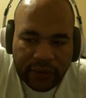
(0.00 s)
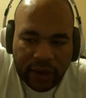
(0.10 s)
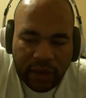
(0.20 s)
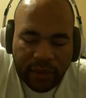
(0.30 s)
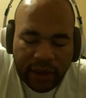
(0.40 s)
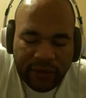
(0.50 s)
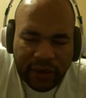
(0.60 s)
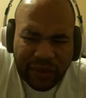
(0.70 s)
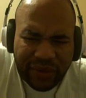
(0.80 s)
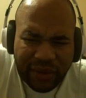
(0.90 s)
Now you might say,
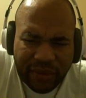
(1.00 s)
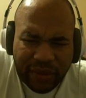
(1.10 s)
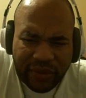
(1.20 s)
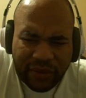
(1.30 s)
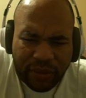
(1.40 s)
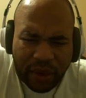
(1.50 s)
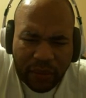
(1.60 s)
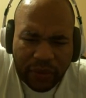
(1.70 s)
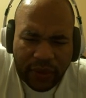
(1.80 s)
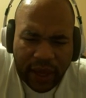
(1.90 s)
well, Debo, what's the problem
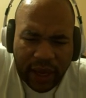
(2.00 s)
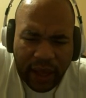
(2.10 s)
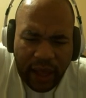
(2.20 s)
with that?